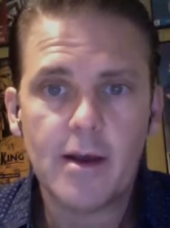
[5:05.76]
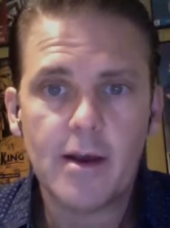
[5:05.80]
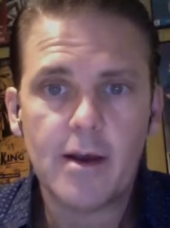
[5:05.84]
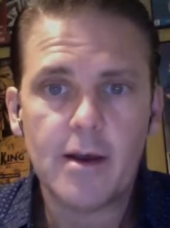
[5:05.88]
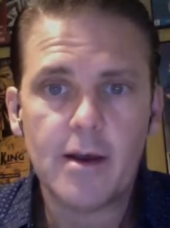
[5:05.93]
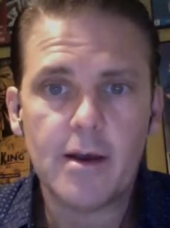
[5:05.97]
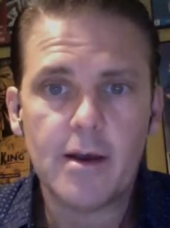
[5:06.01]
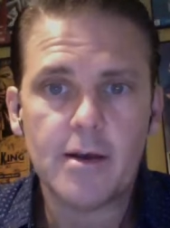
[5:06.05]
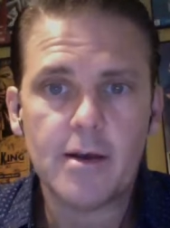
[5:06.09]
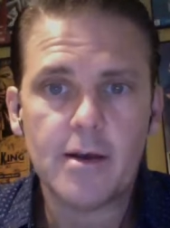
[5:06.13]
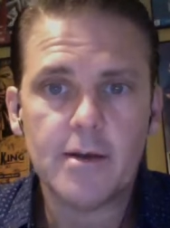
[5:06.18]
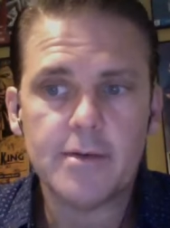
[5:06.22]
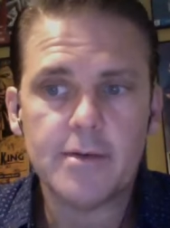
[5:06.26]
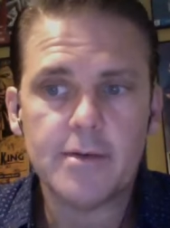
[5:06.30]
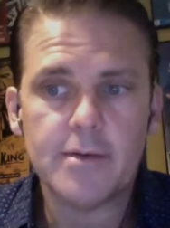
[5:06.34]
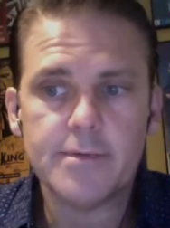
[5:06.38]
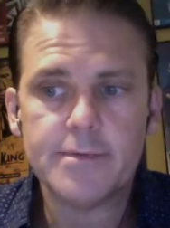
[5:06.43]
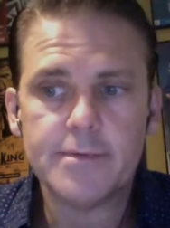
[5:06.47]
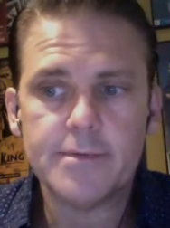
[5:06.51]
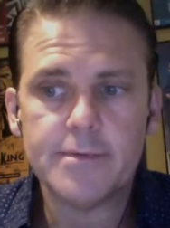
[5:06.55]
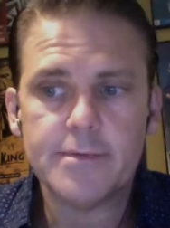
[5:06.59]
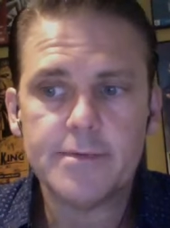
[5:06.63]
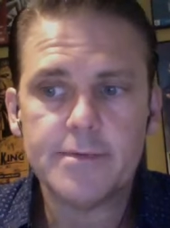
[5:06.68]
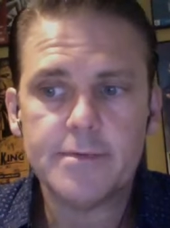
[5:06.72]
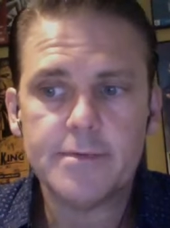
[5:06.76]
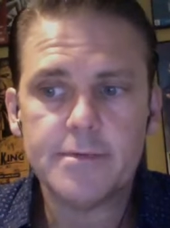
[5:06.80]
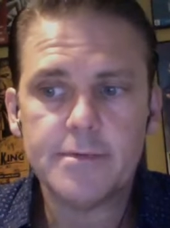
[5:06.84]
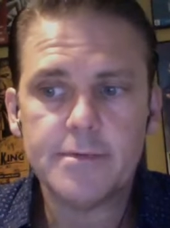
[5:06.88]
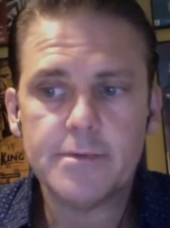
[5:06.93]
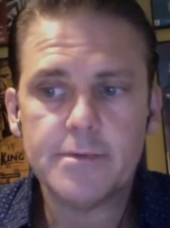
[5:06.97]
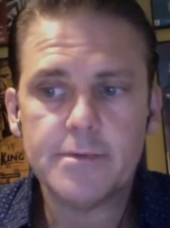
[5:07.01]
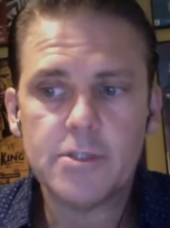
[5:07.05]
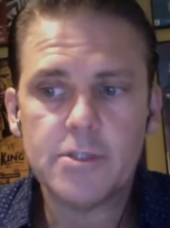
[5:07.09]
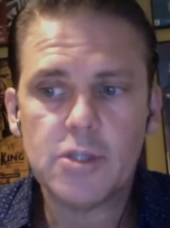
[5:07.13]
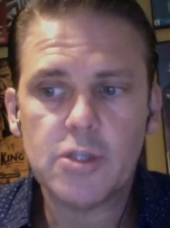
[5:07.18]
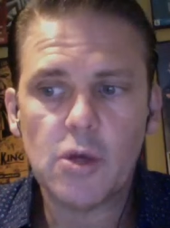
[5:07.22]
uh,
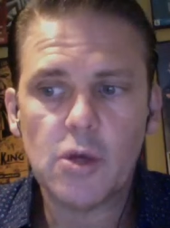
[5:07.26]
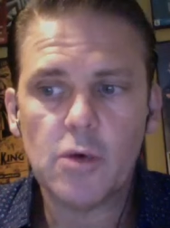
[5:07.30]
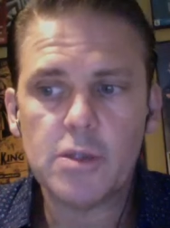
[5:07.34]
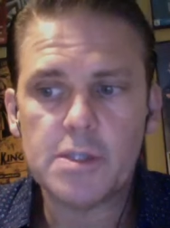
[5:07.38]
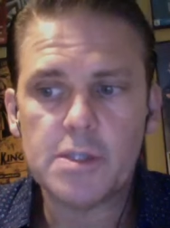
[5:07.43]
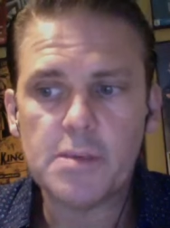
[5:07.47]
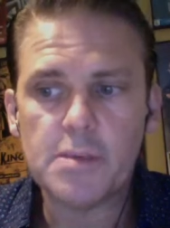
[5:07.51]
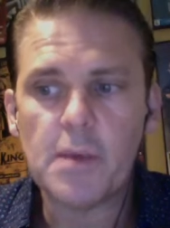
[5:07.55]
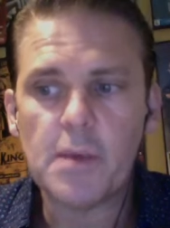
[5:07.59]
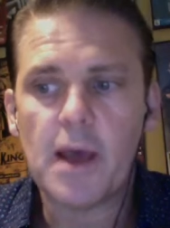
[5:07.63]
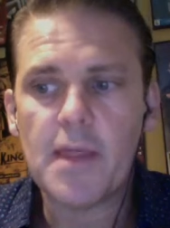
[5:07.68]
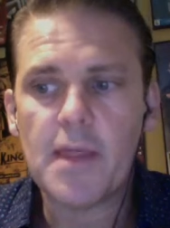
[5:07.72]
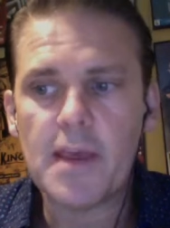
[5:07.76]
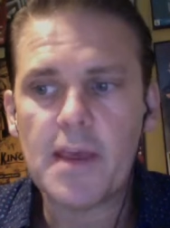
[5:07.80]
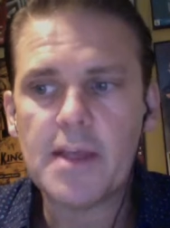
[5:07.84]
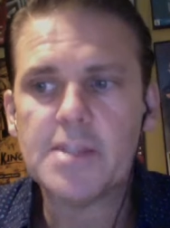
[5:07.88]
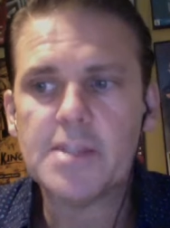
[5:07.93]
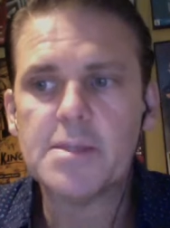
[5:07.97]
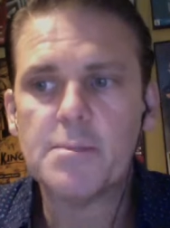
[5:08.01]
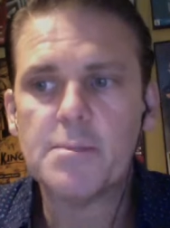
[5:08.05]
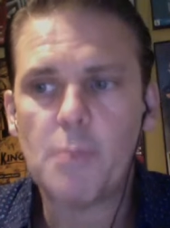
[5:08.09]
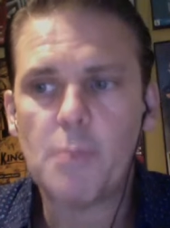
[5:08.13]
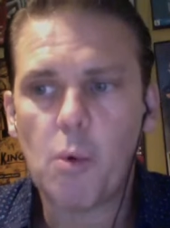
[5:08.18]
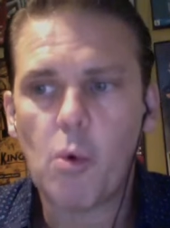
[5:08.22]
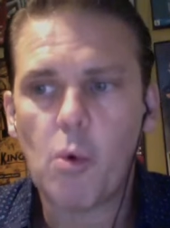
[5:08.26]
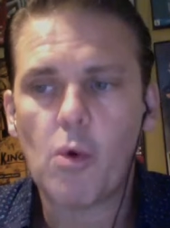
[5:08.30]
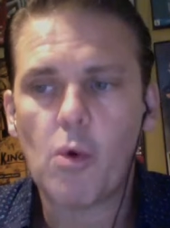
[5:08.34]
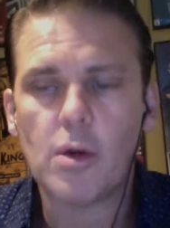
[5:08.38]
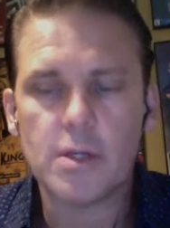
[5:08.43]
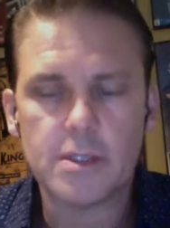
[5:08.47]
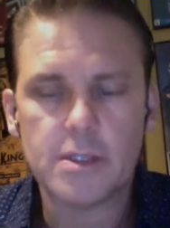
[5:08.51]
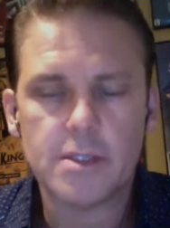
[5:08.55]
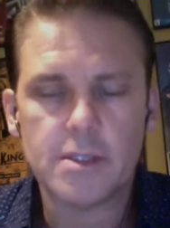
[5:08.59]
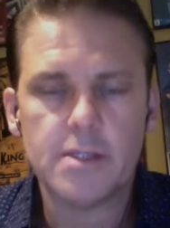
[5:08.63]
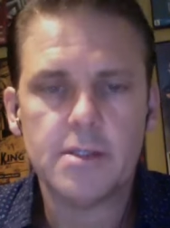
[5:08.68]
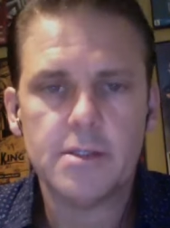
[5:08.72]
so it's i think it's
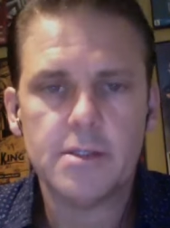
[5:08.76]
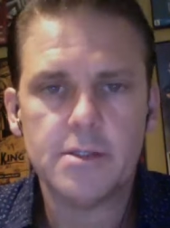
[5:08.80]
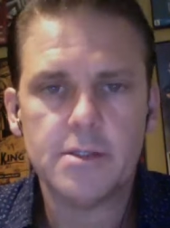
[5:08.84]
important